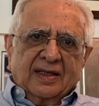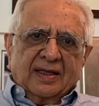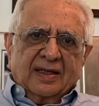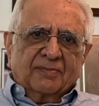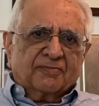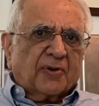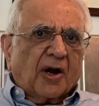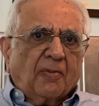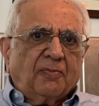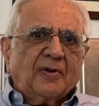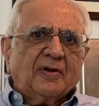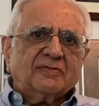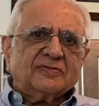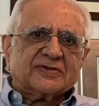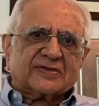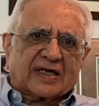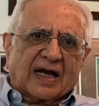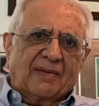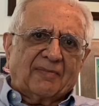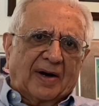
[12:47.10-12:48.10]
Problems
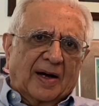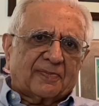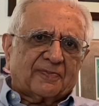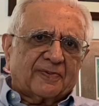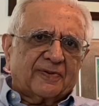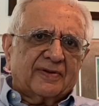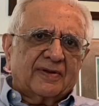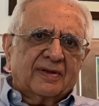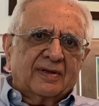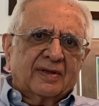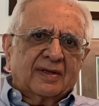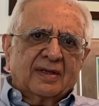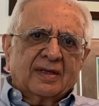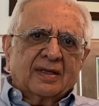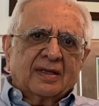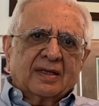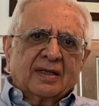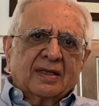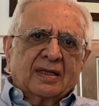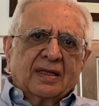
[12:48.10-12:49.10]
come up,
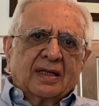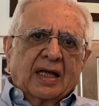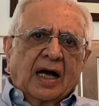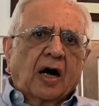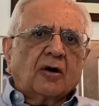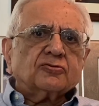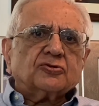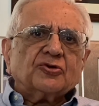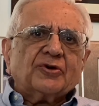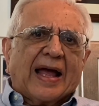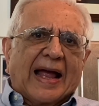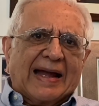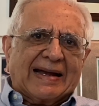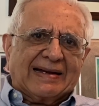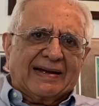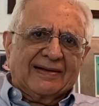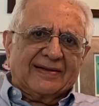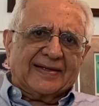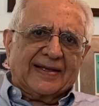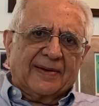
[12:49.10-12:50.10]
how to
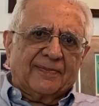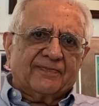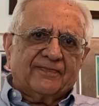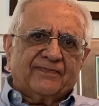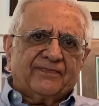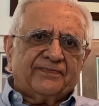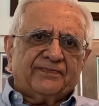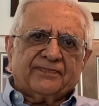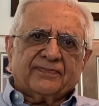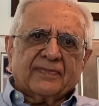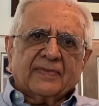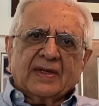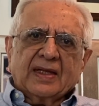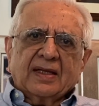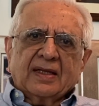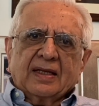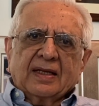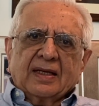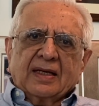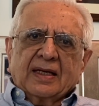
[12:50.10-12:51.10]
handle them.
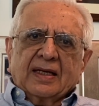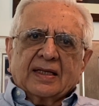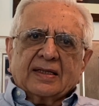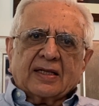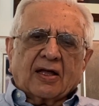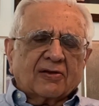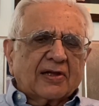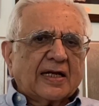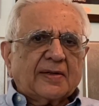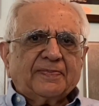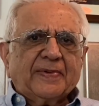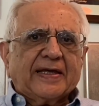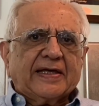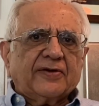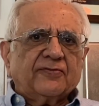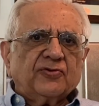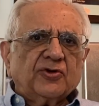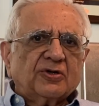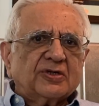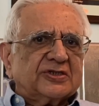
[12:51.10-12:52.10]
Now let me
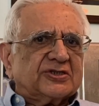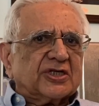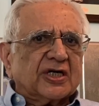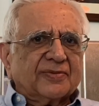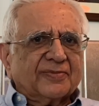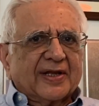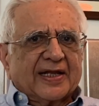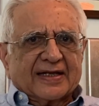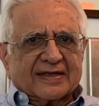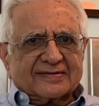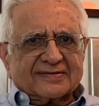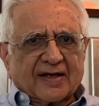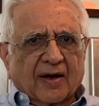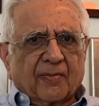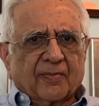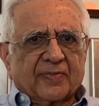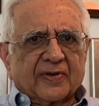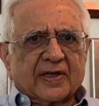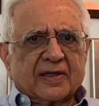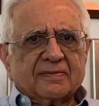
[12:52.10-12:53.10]
give you a German
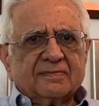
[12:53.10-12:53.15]
example.